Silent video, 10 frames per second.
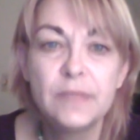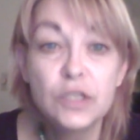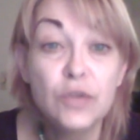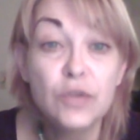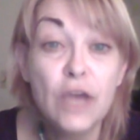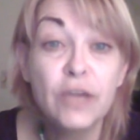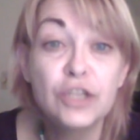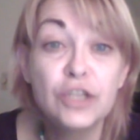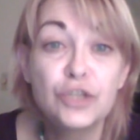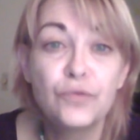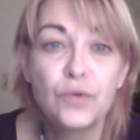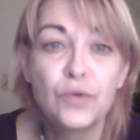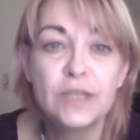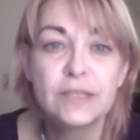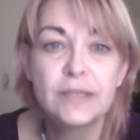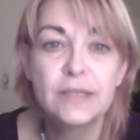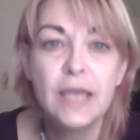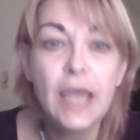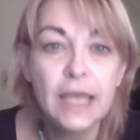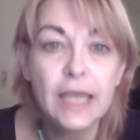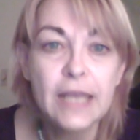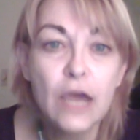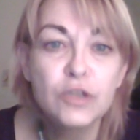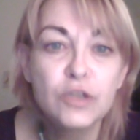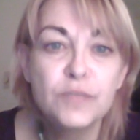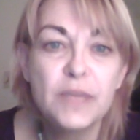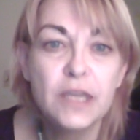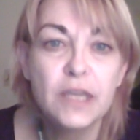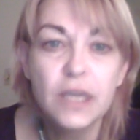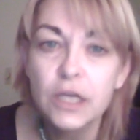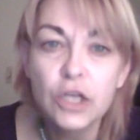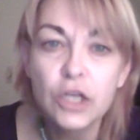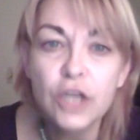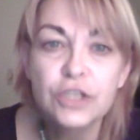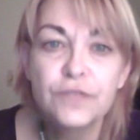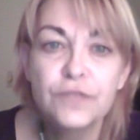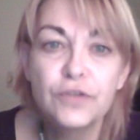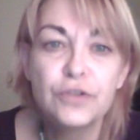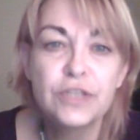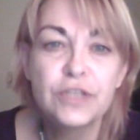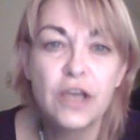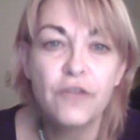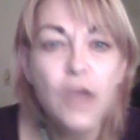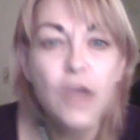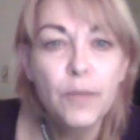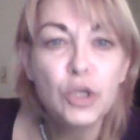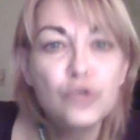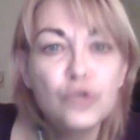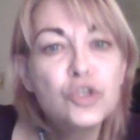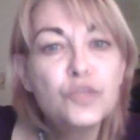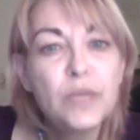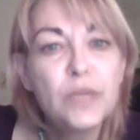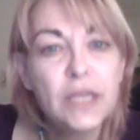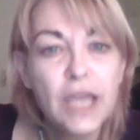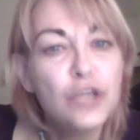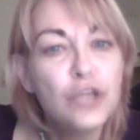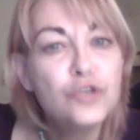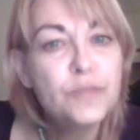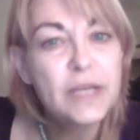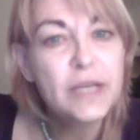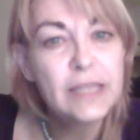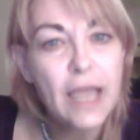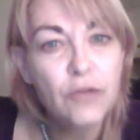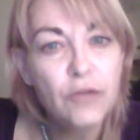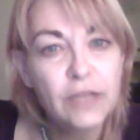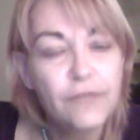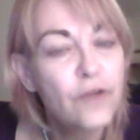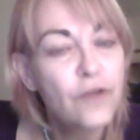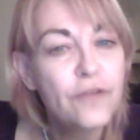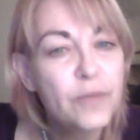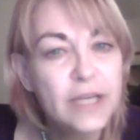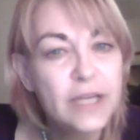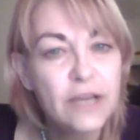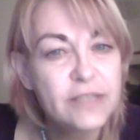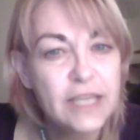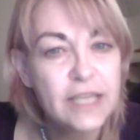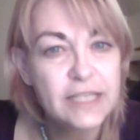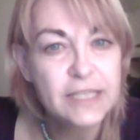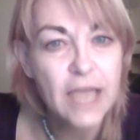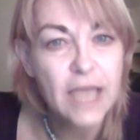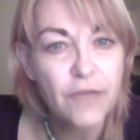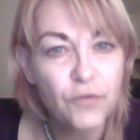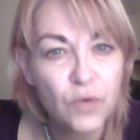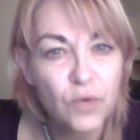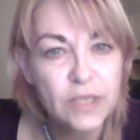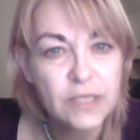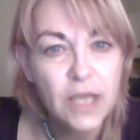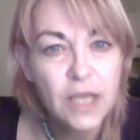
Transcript: So now get your voice. And now speak, not just for yourself, but you speak, and you speak loudly for everybody else that doesn't have a voice.